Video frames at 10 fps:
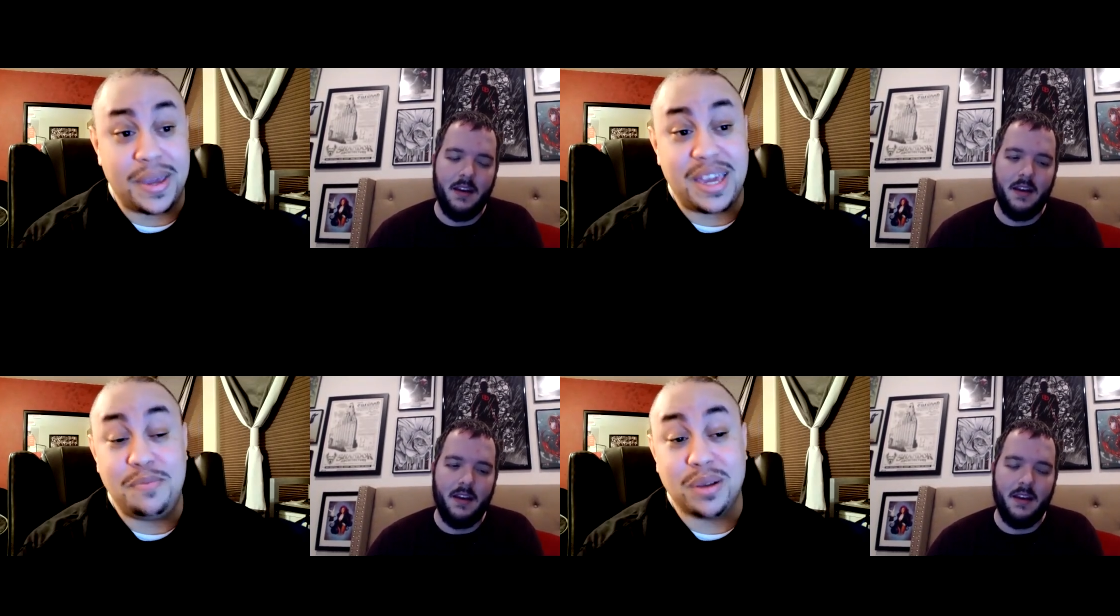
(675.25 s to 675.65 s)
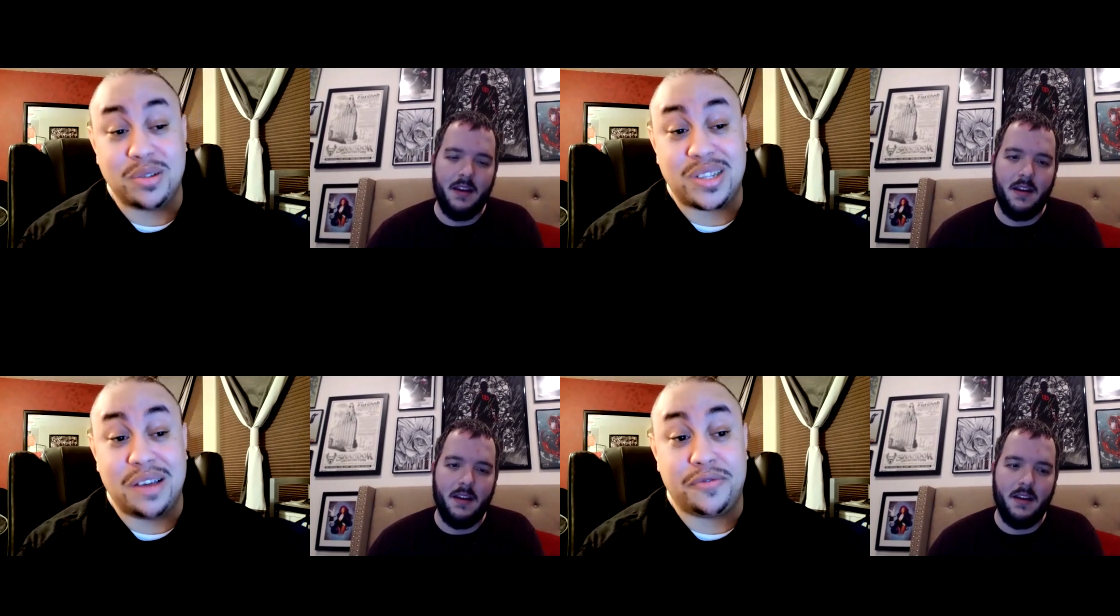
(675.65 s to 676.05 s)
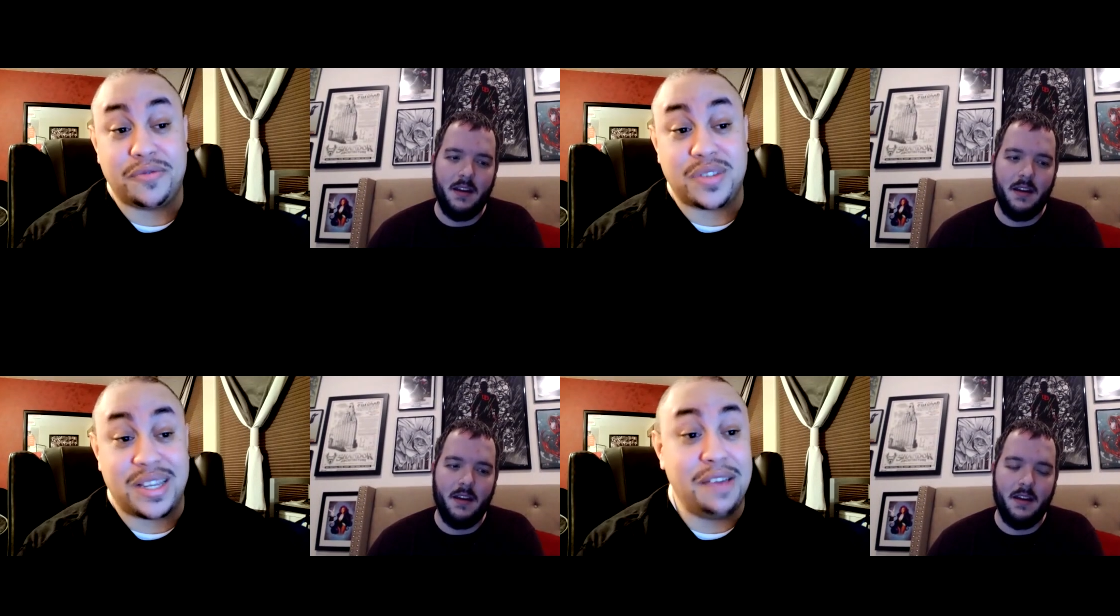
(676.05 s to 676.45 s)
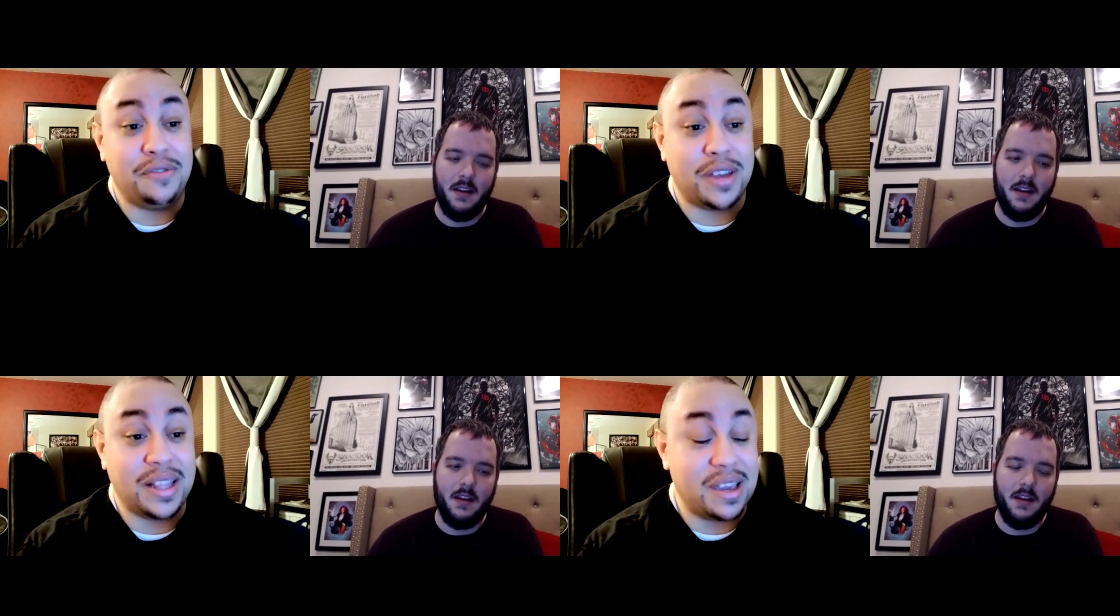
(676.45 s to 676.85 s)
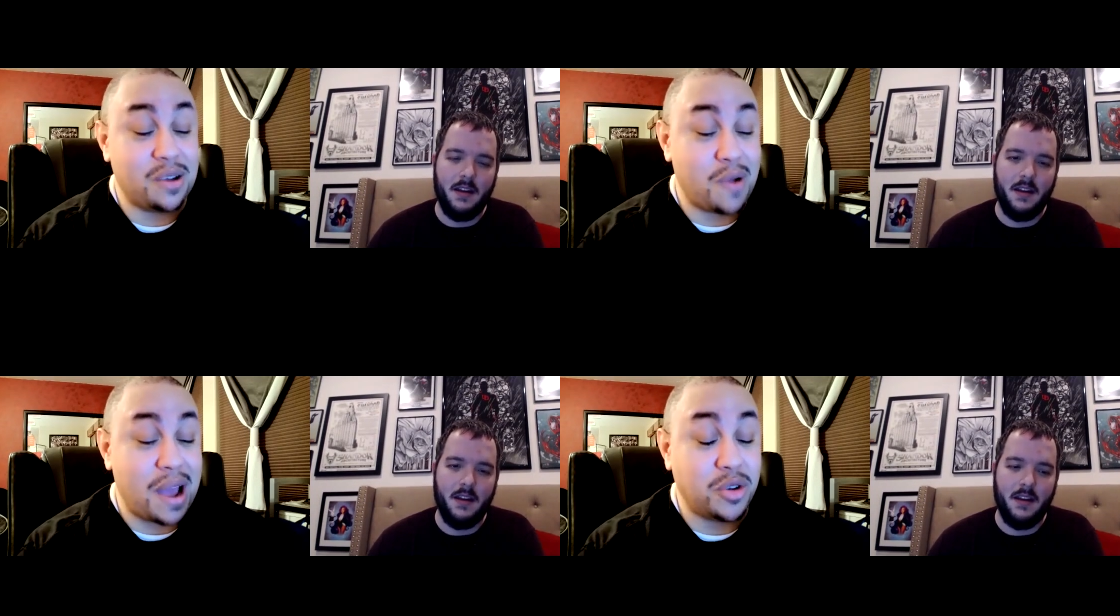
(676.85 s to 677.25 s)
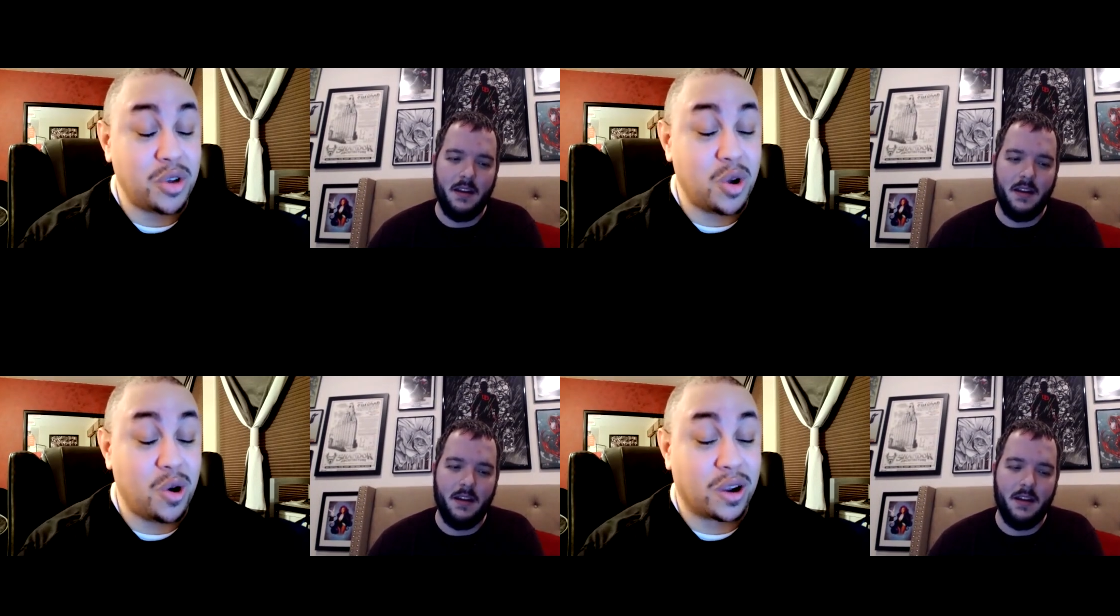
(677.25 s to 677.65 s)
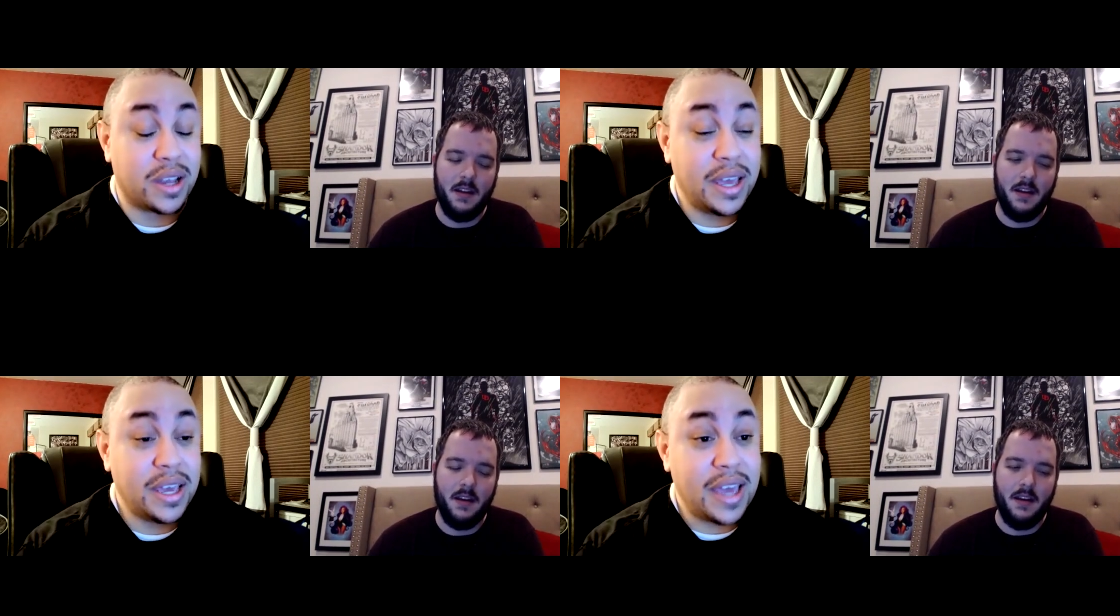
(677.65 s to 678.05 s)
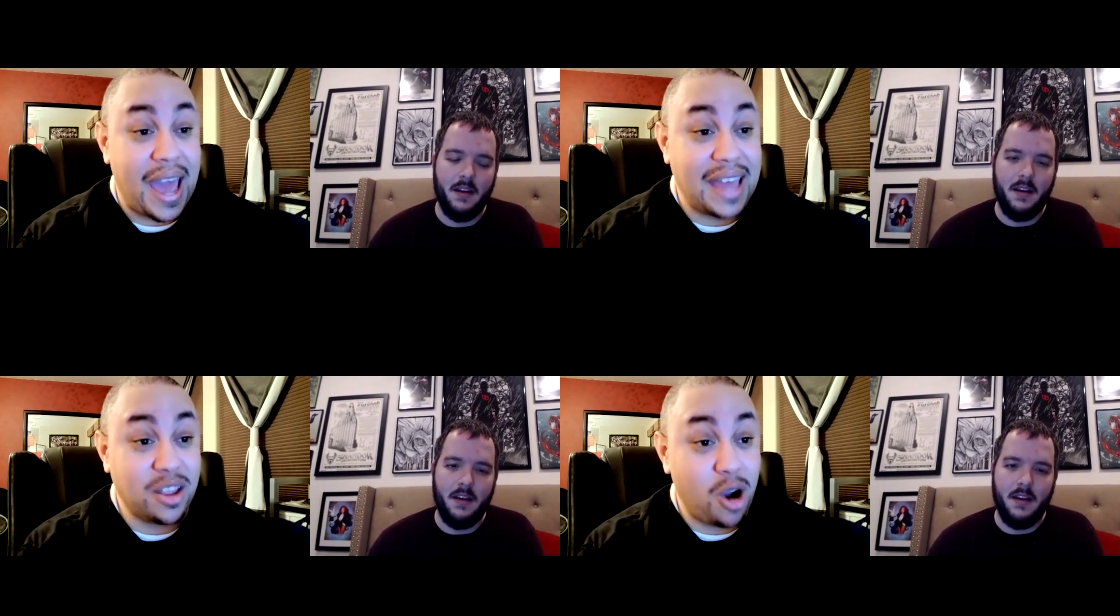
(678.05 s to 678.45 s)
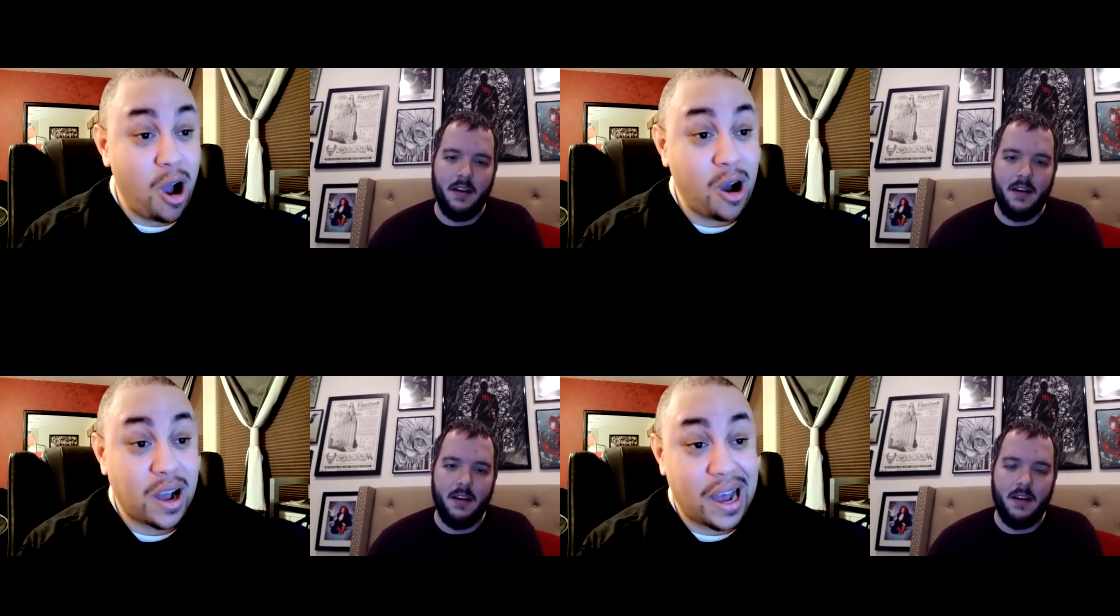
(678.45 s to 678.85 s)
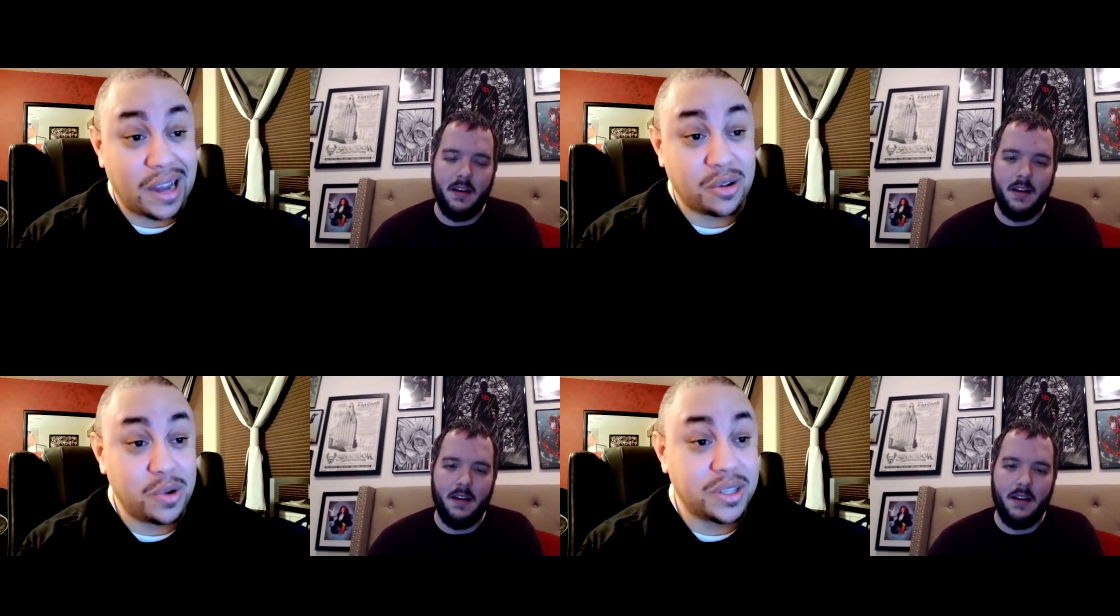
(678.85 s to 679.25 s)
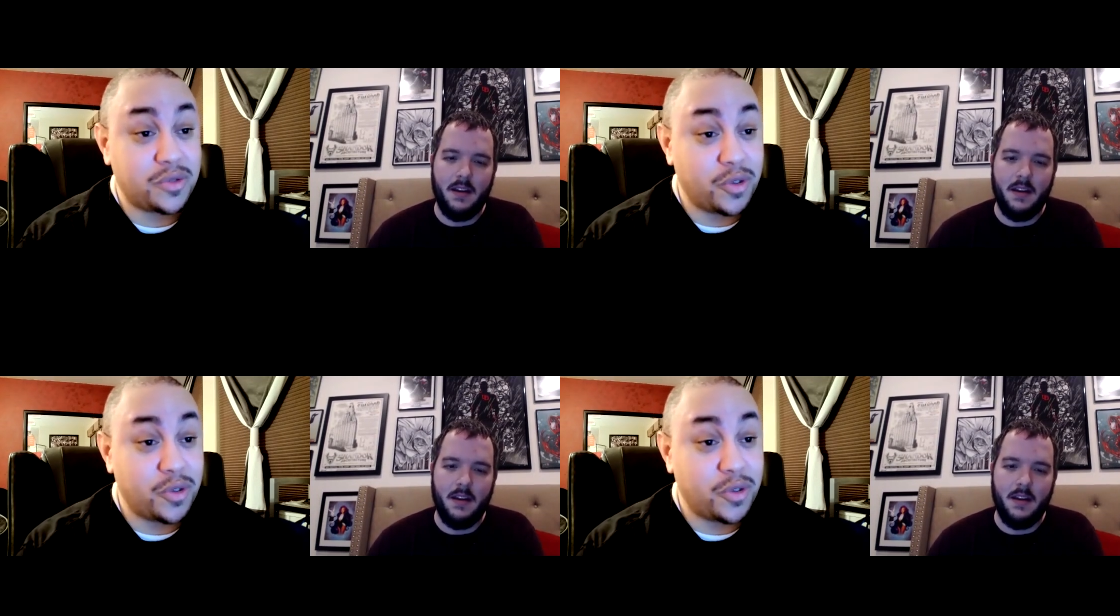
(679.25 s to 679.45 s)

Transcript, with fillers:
Speaker 1: He built stuff significantly around New York, and they're all conduits